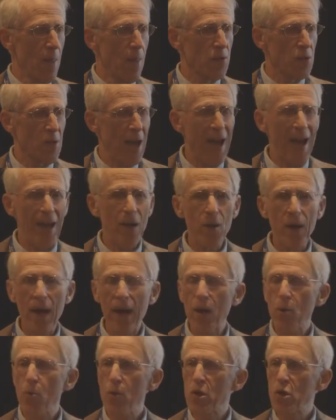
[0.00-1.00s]
so how
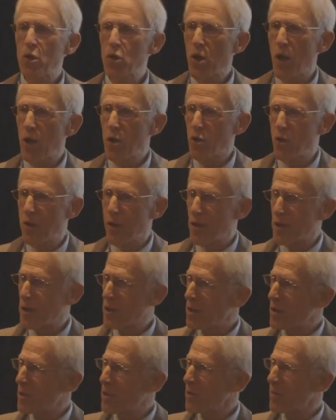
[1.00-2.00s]
do we judge
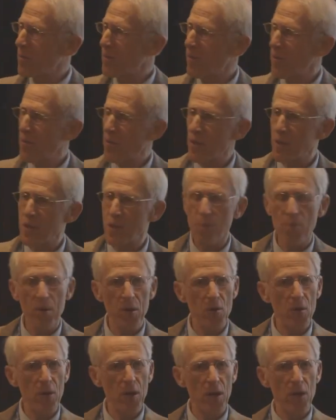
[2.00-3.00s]
this
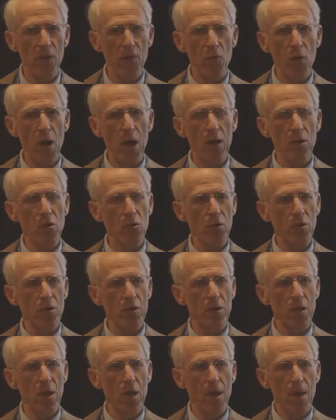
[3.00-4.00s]
period of
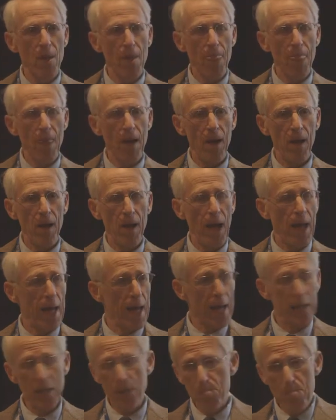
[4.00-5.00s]
Rogers? I
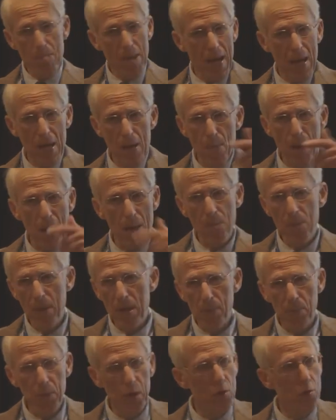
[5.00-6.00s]
asked many
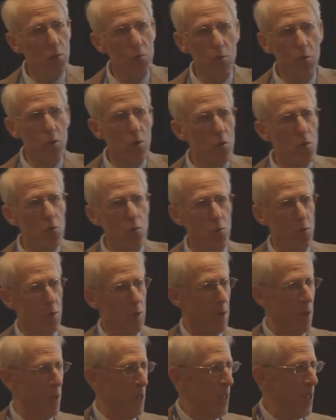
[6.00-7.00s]
people who knew
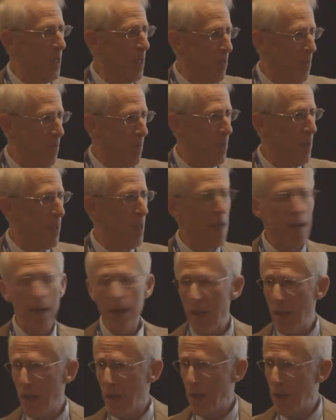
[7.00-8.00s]
him and
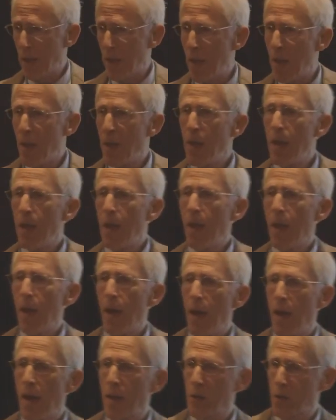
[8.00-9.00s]
Helen,
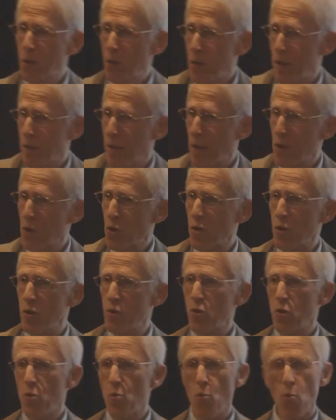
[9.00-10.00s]
including their
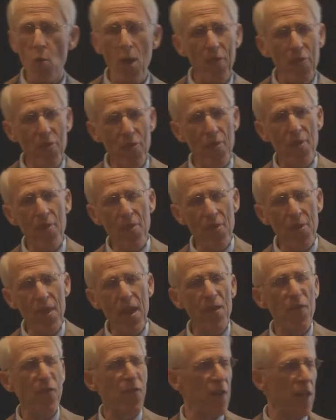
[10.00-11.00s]
children, what
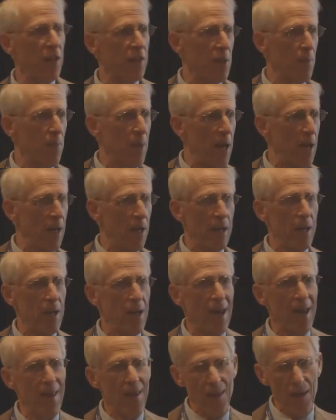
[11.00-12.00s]
they felt about it,
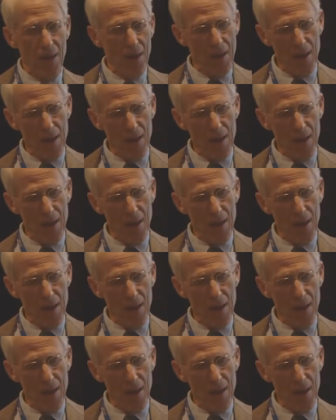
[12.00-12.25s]
and